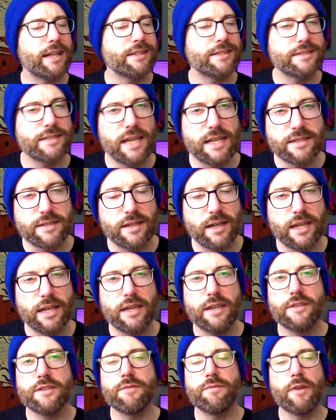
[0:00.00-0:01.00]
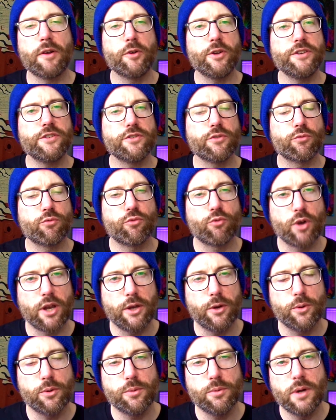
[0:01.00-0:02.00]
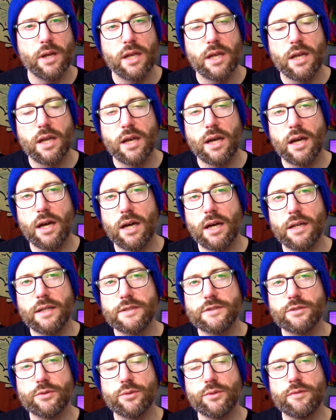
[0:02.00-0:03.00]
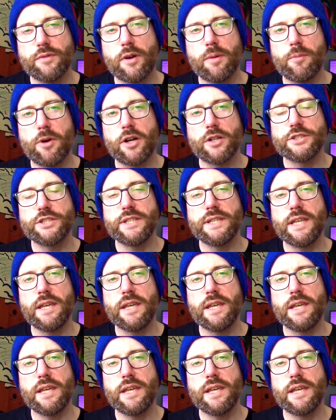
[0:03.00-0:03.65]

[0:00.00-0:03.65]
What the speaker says: unsettling. It's a very surreal sort of homage he